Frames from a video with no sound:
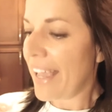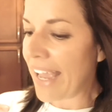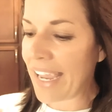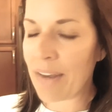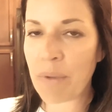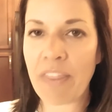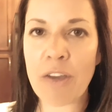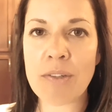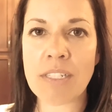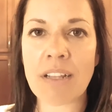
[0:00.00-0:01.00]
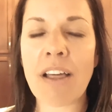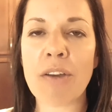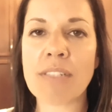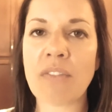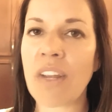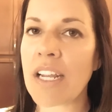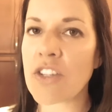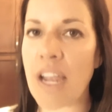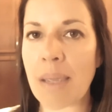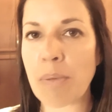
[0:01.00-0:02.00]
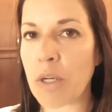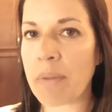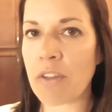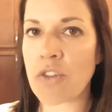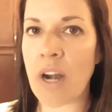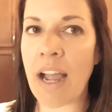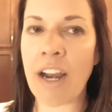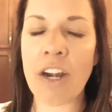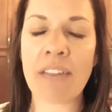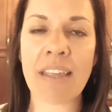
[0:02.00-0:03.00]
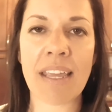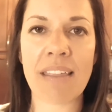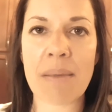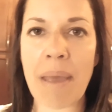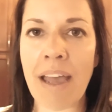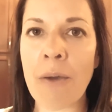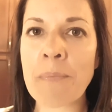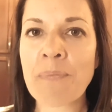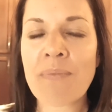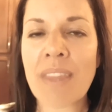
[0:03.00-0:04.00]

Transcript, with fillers: and when those clothes finish, I can put them in the dryer and then get them out,